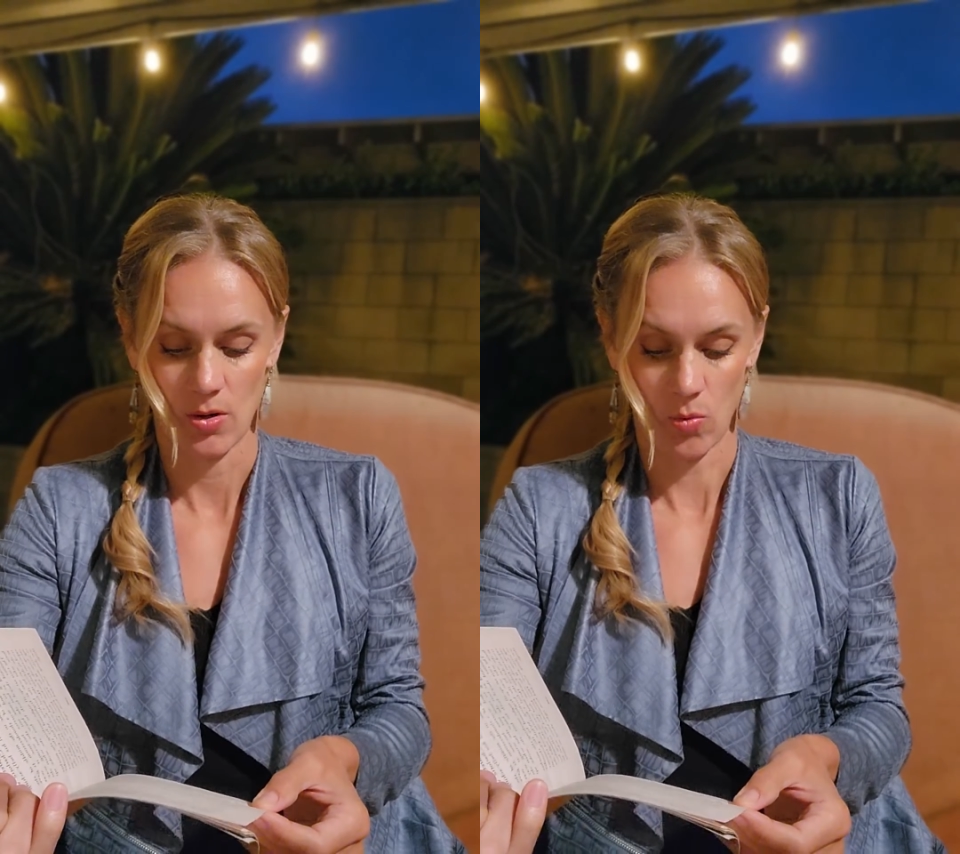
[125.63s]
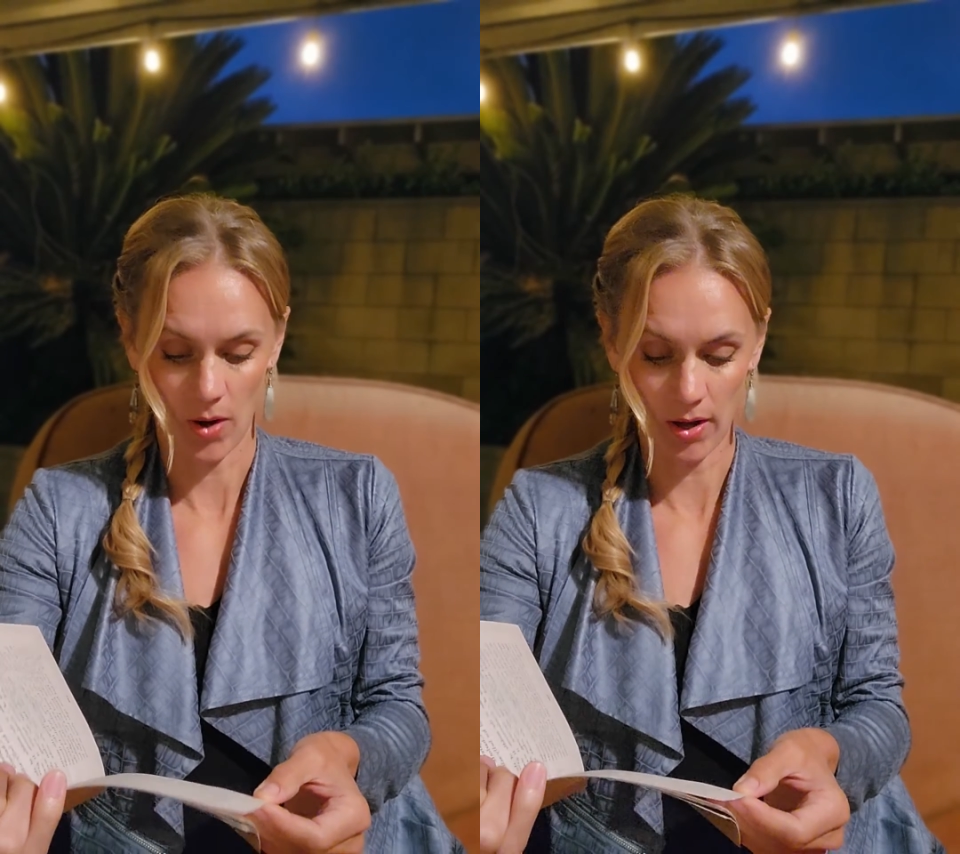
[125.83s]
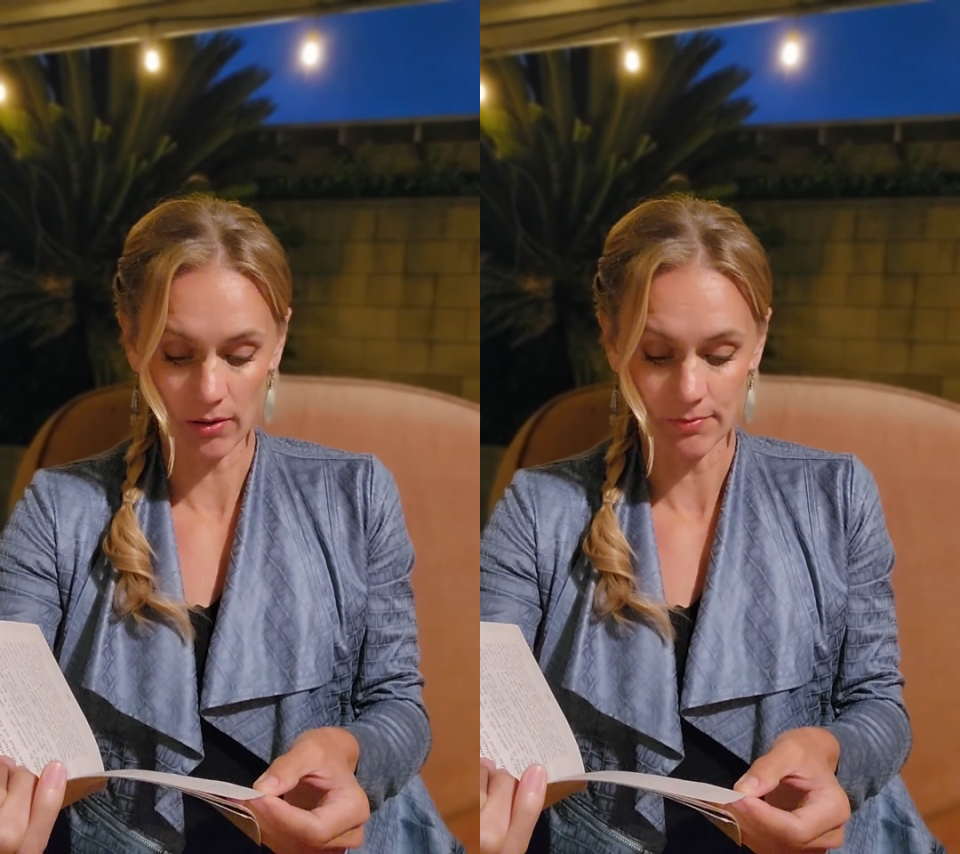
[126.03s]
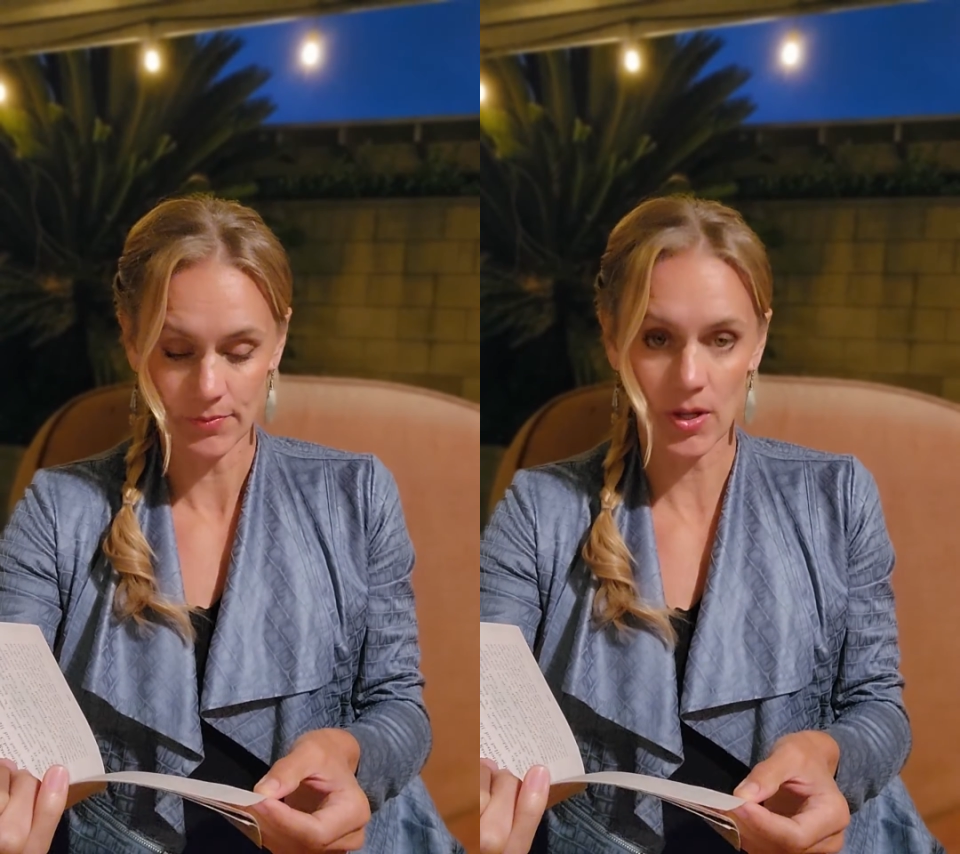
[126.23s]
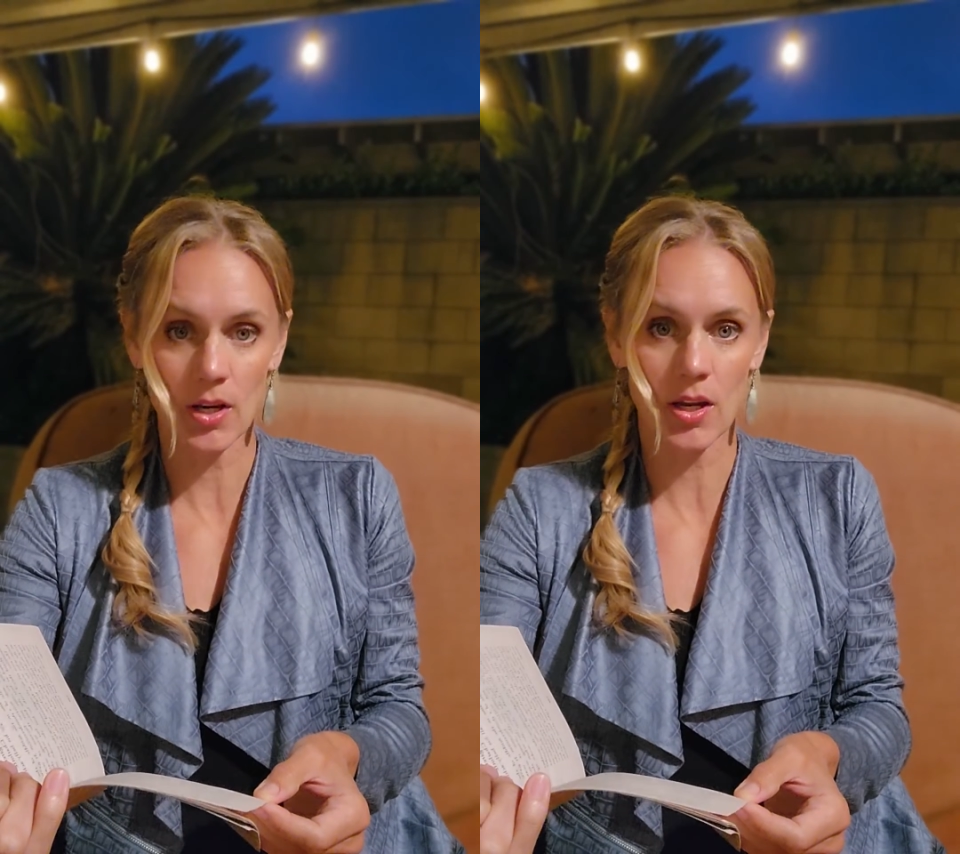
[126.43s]
"Well,
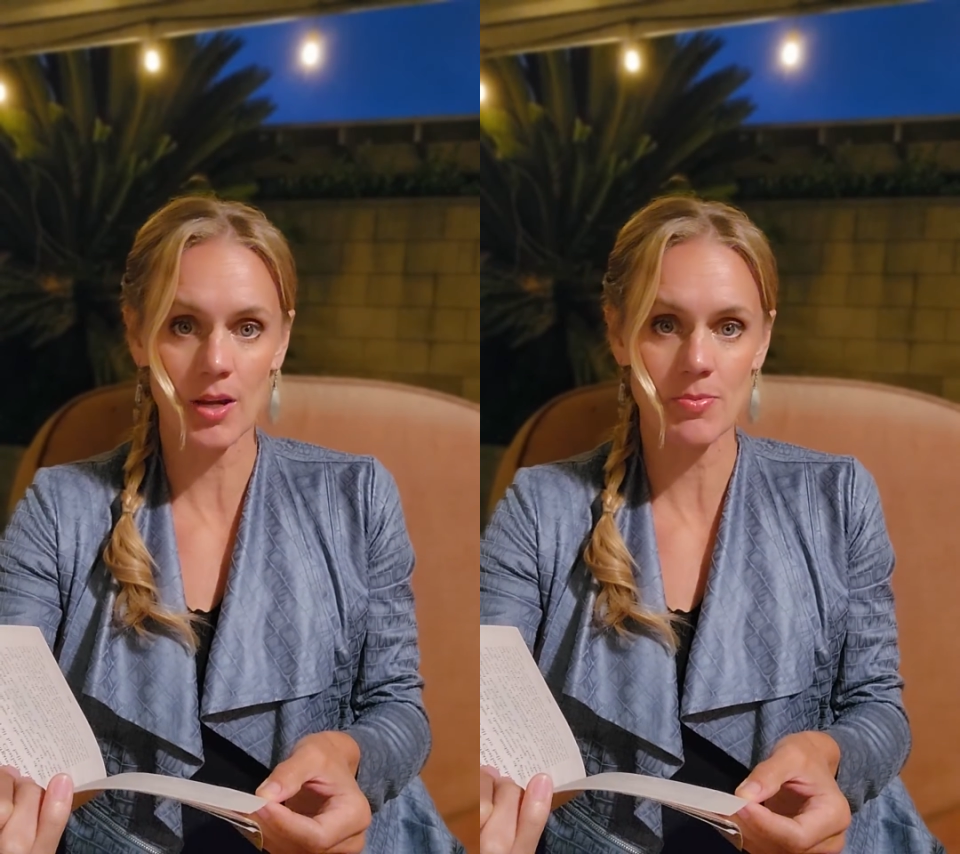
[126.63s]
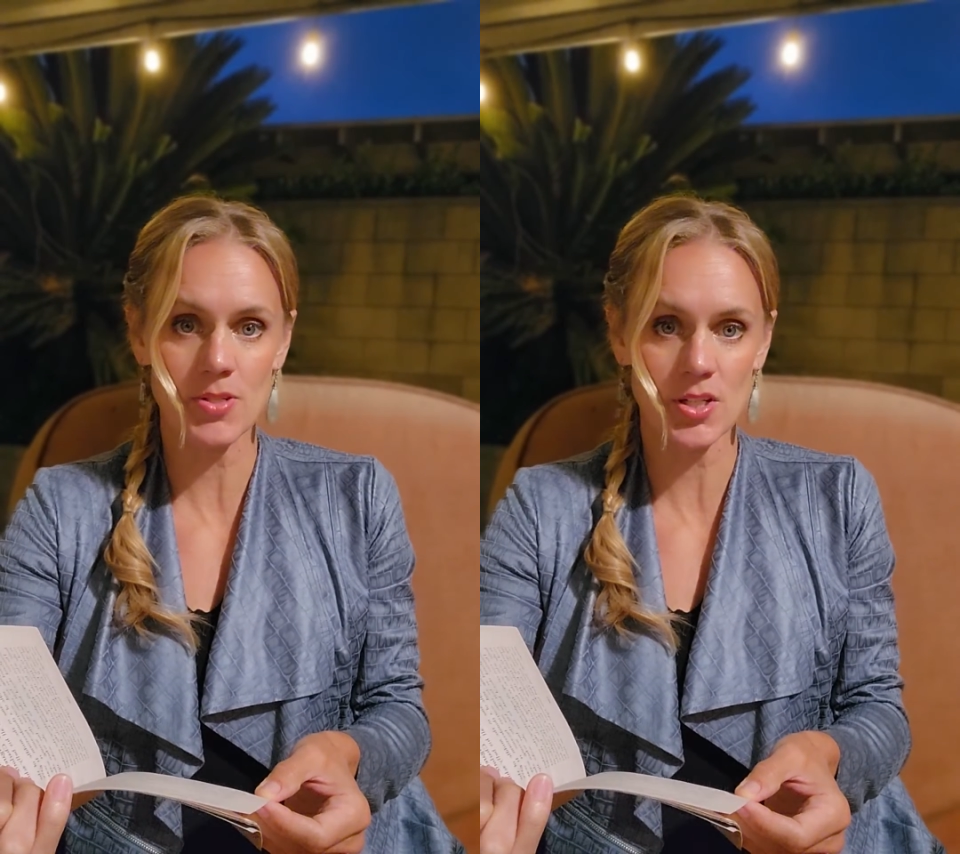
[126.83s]
you gonna keep it to